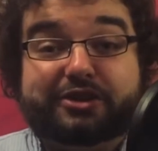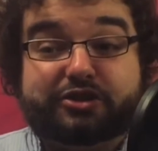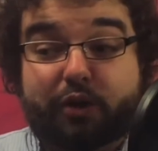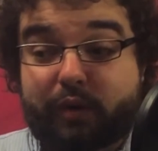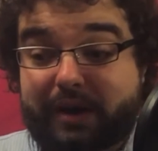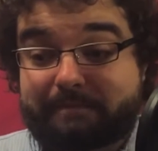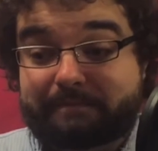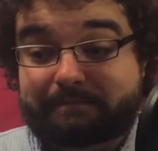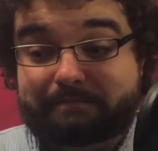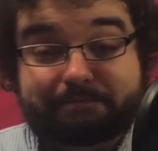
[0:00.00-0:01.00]
So
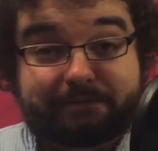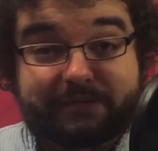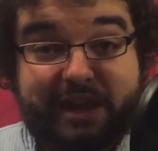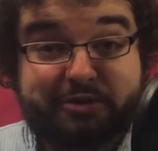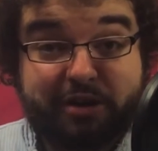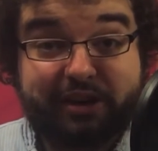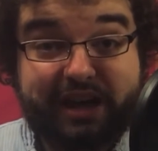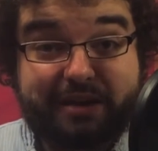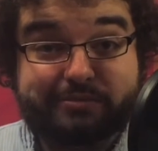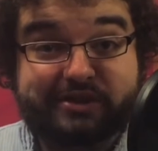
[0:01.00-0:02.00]
um, keep talking about
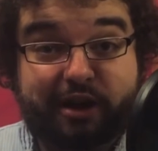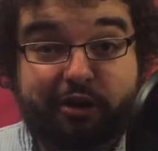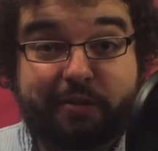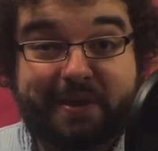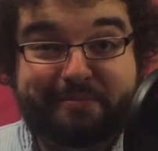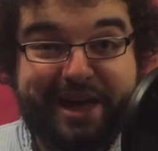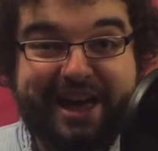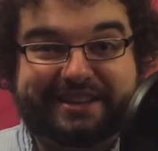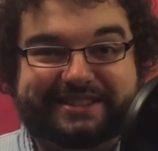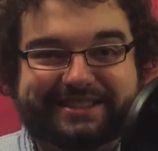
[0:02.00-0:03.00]
games. They're the
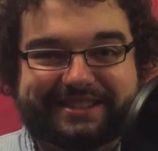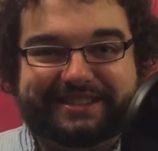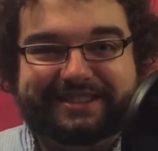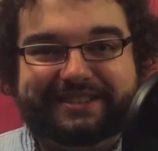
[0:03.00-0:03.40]
best.